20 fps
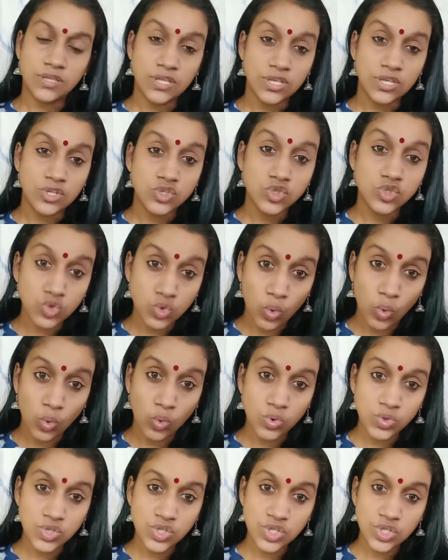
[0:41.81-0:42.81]
The
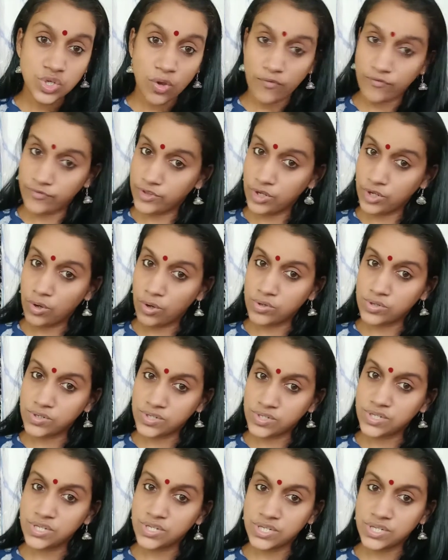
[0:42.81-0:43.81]
source of the
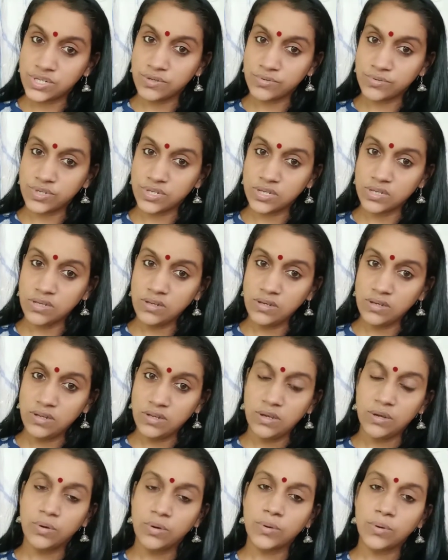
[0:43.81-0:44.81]
Constitution,
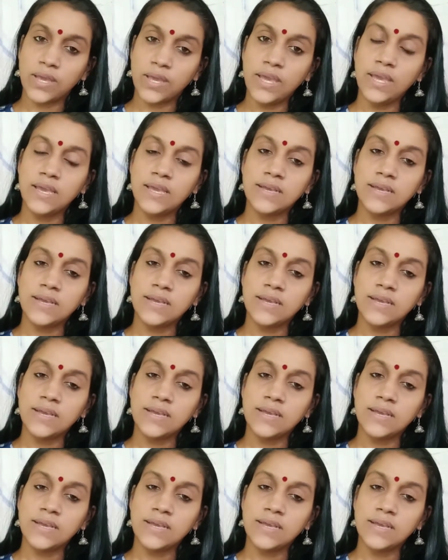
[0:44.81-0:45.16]
okay.